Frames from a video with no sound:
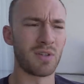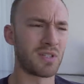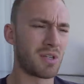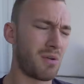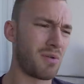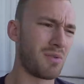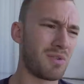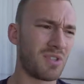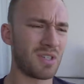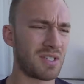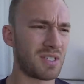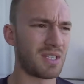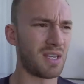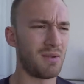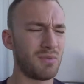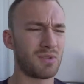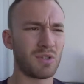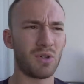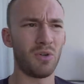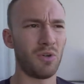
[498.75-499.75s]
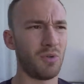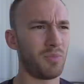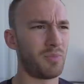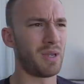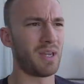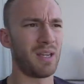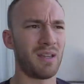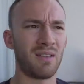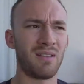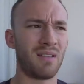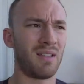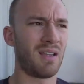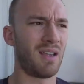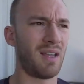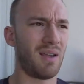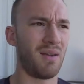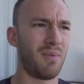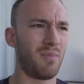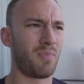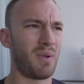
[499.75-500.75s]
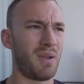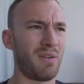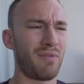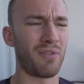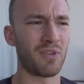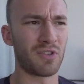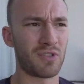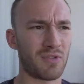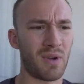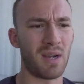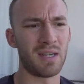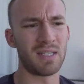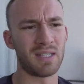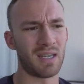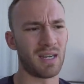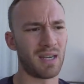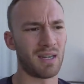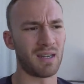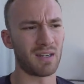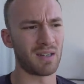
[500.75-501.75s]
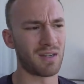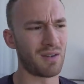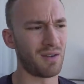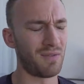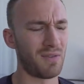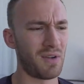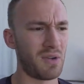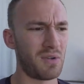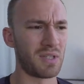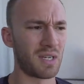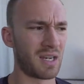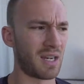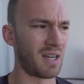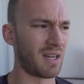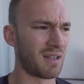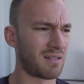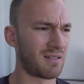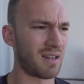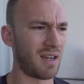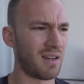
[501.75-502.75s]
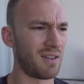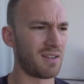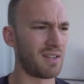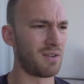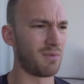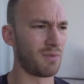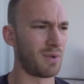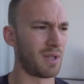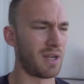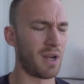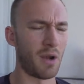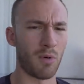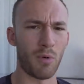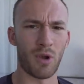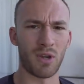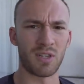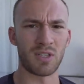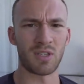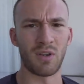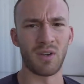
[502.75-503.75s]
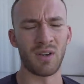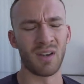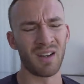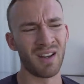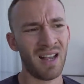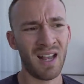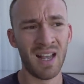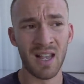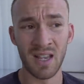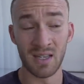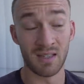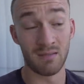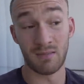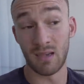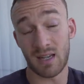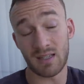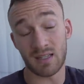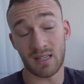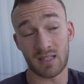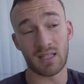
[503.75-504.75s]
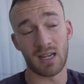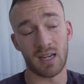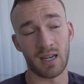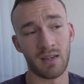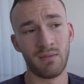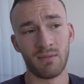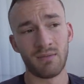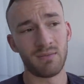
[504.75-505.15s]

So it was just, it was all a bit frustrating and confusing, and I kind of didn't really know where I stood, and as I say,